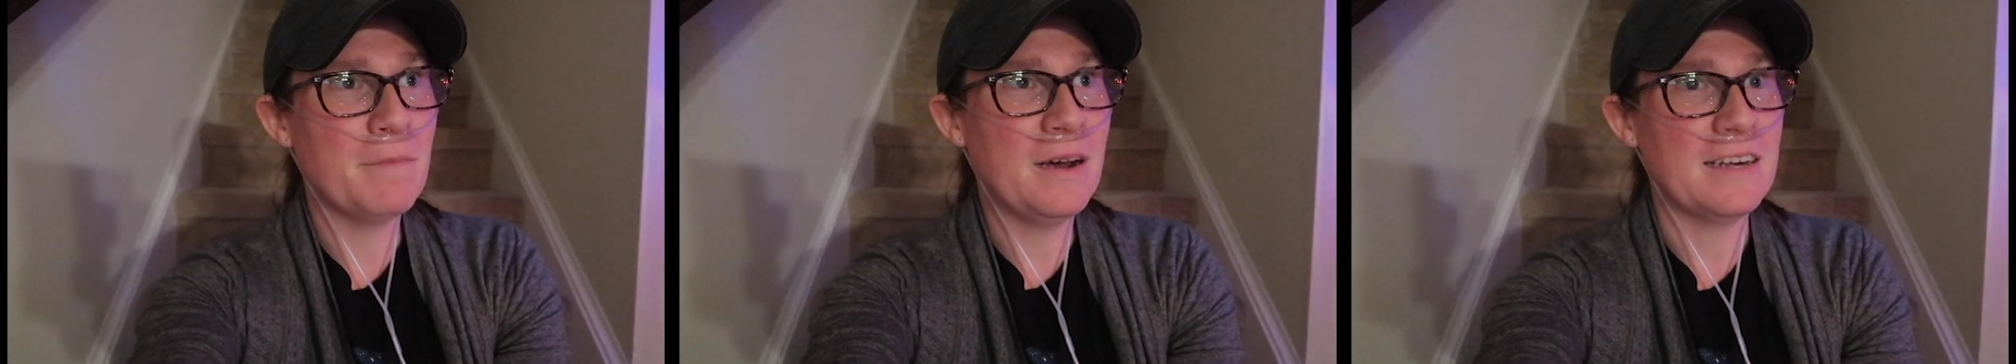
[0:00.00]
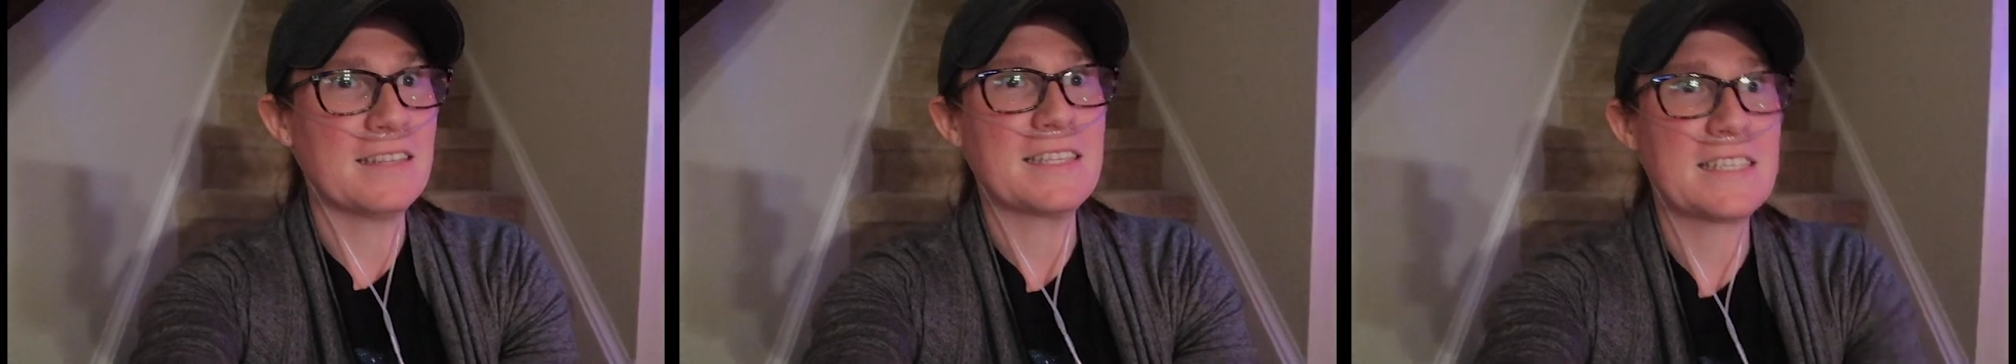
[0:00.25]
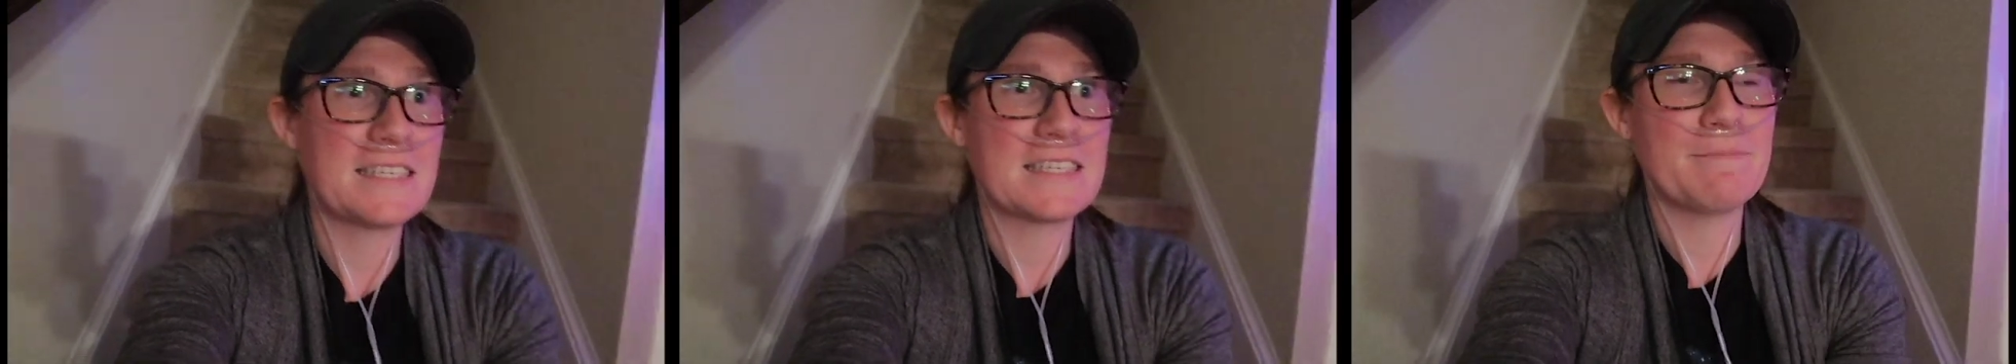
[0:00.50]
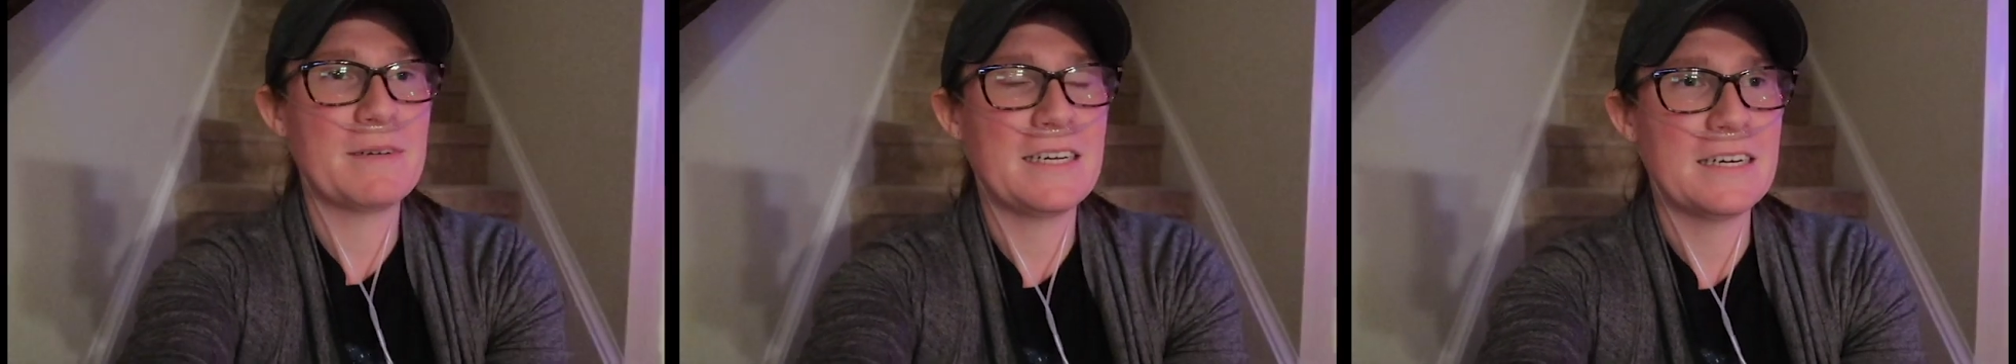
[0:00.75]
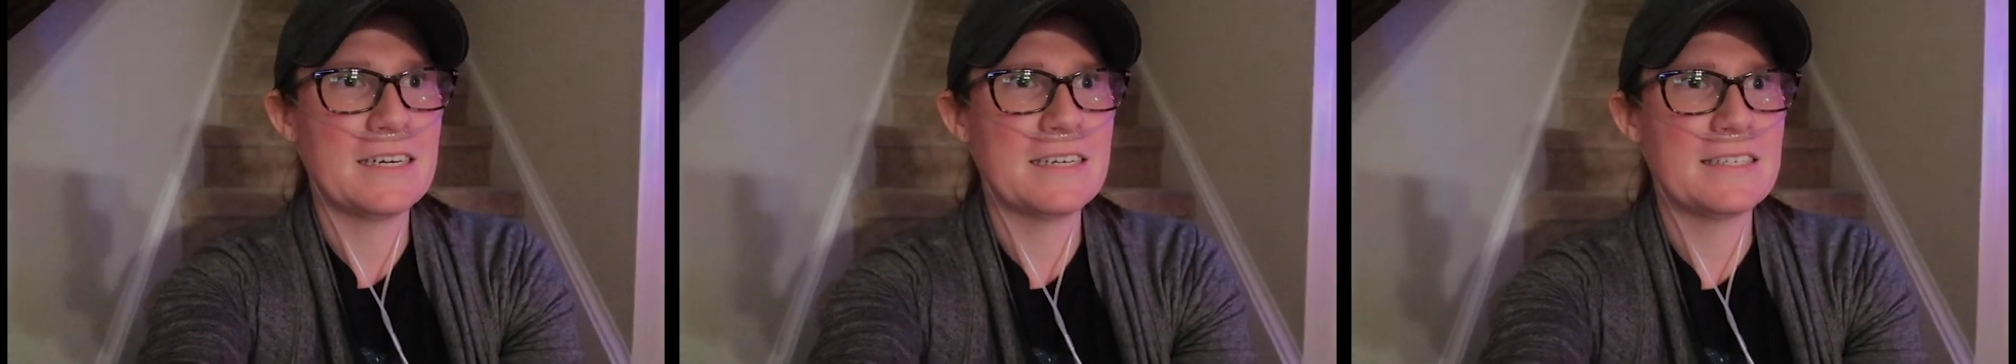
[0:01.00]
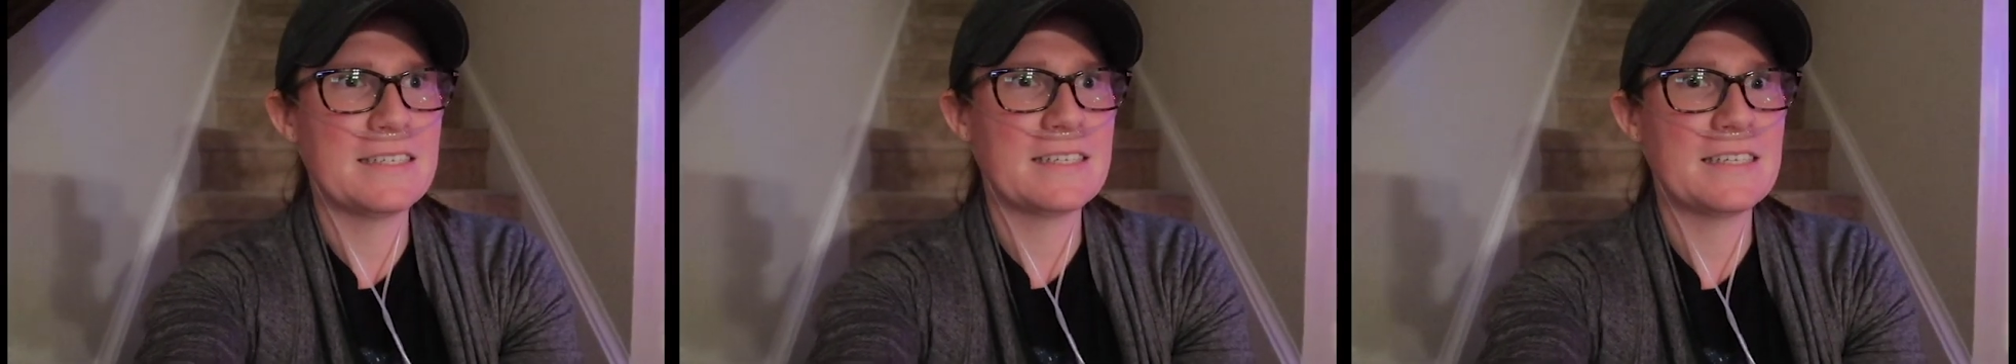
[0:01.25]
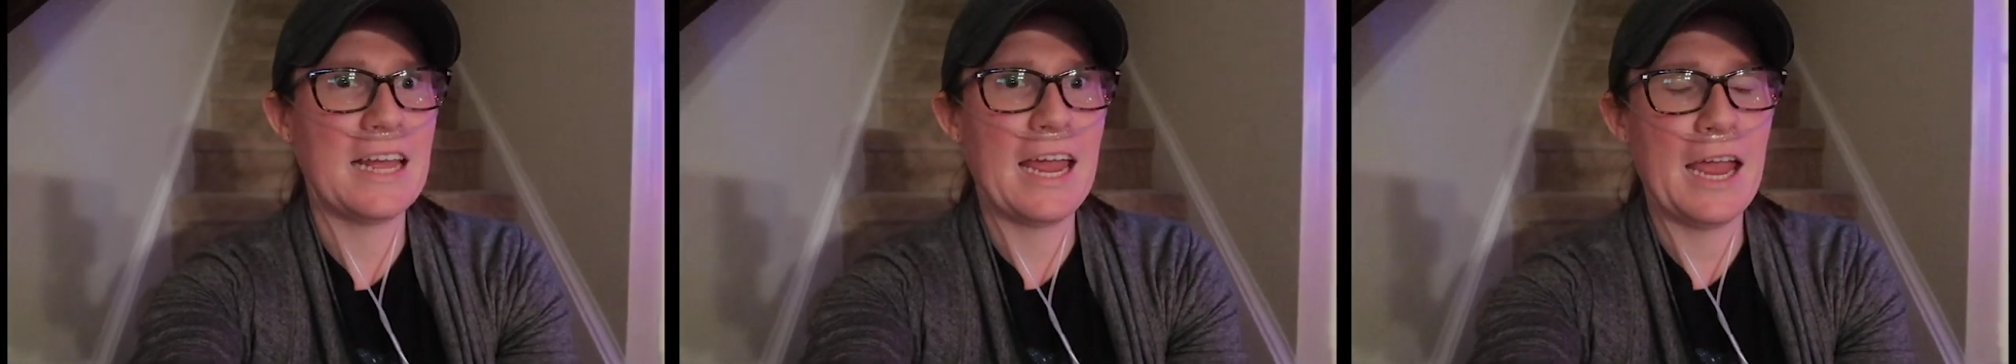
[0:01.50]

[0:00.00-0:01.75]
months because